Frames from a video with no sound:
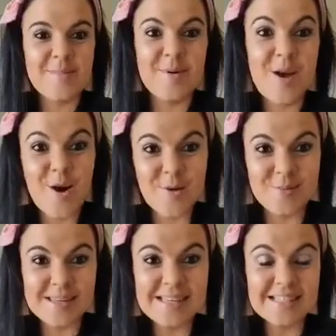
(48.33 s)
My
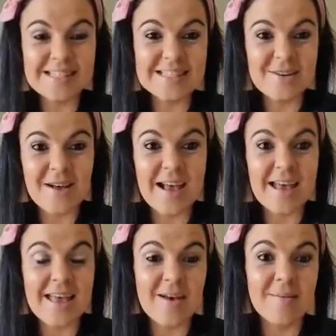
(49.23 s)
hobbies. So
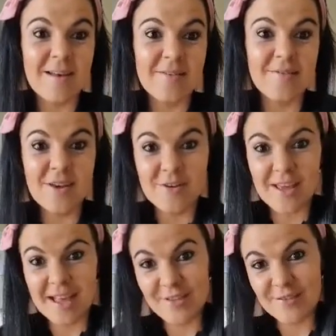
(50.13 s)
I am a very
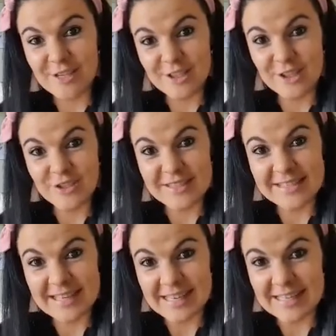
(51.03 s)
adventurous
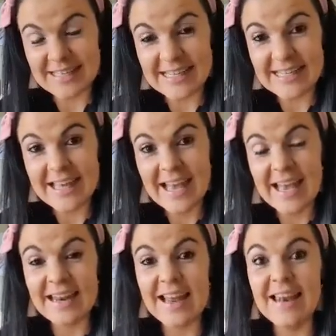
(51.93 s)
lady
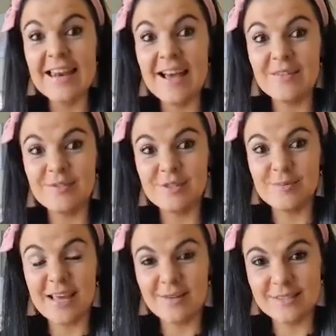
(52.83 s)
and I love to
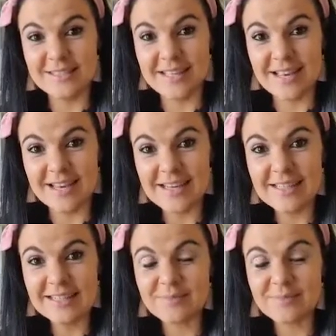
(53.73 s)
be outside.